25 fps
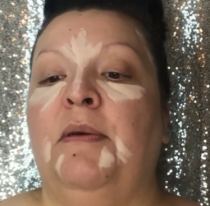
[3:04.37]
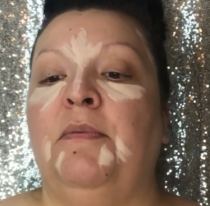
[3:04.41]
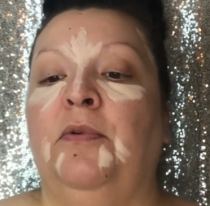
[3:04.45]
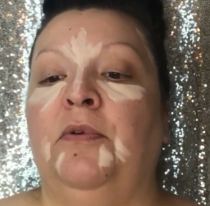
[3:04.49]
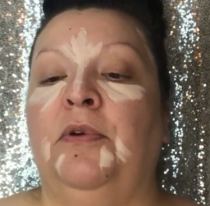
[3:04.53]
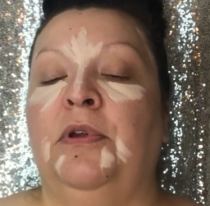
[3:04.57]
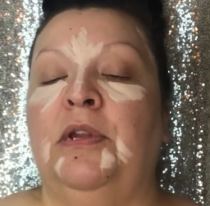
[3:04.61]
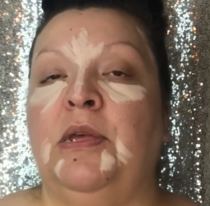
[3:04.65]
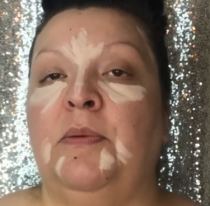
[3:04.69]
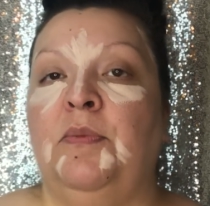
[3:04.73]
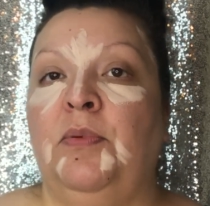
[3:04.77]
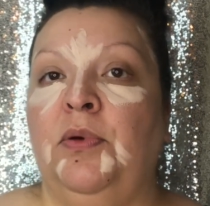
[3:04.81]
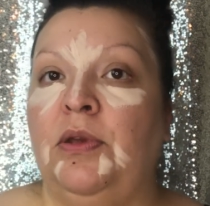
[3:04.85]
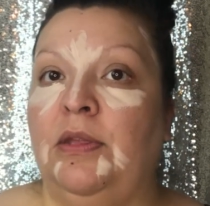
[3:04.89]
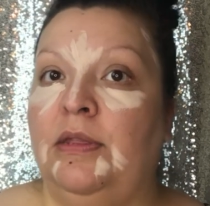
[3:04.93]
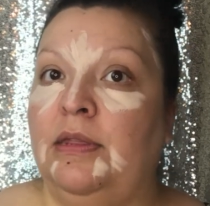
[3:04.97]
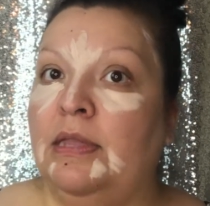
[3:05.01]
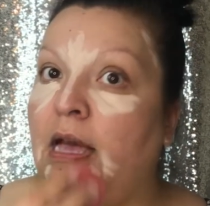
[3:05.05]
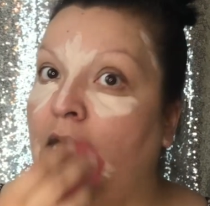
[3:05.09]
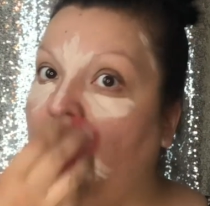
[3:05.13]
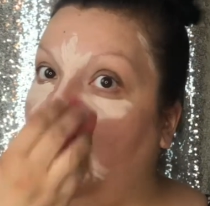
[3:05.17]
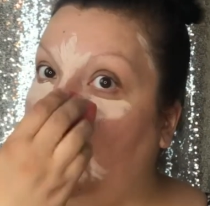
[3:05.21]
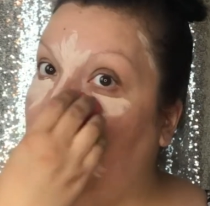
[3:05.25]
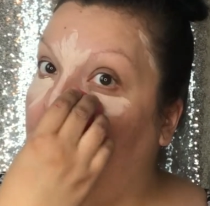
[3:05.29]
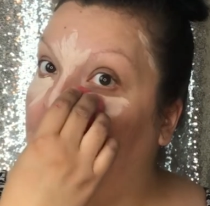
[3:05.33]
I've already put
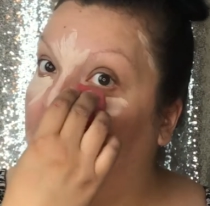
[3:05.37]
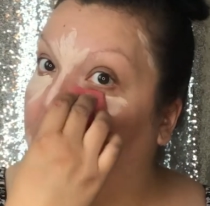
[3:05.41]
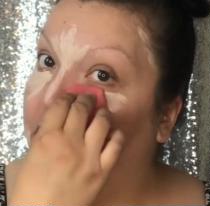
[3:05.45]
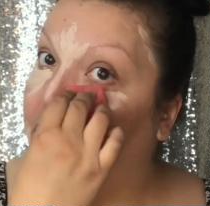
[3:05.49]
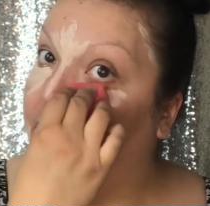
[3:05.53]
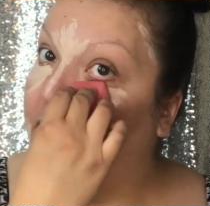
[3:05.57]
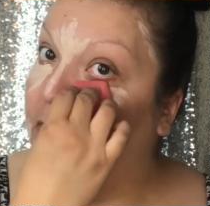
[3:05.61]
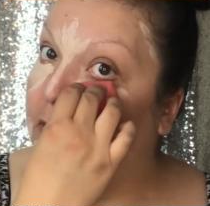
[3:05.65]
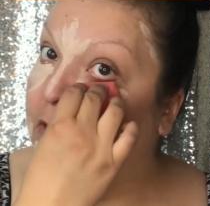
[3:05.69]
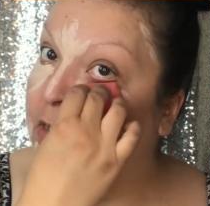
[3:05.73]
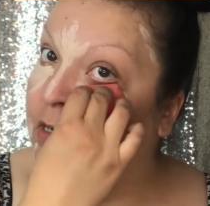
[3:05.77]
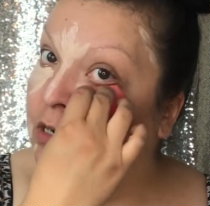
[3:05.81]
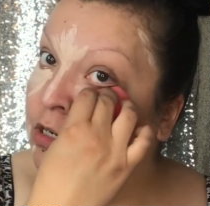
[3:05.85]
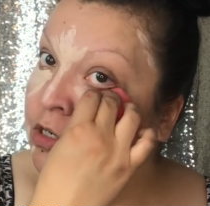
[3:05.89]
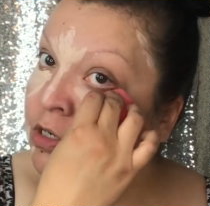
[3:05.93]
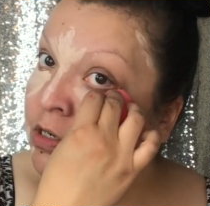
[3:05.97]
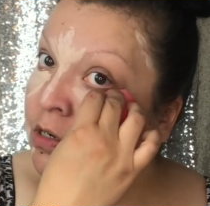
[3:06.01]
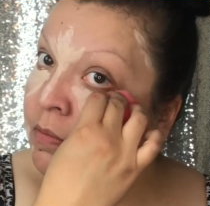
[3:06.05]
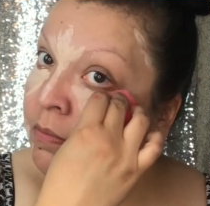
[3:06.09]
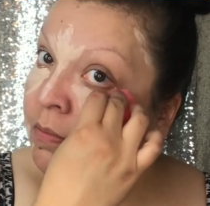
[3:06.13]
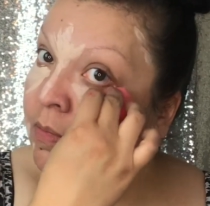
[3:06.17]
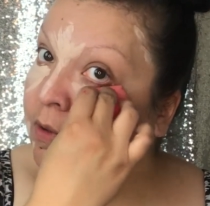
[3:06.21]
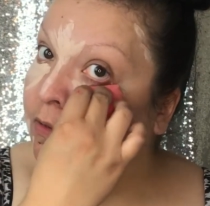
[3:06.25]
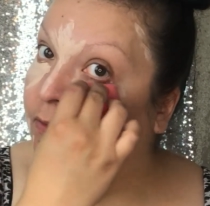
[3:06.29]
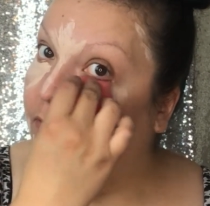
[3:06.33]
that layer of foundation
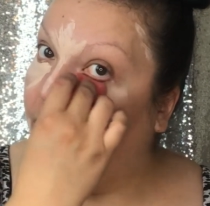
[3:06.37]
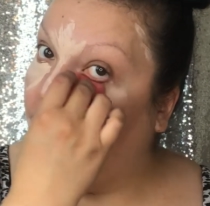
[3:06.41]
on my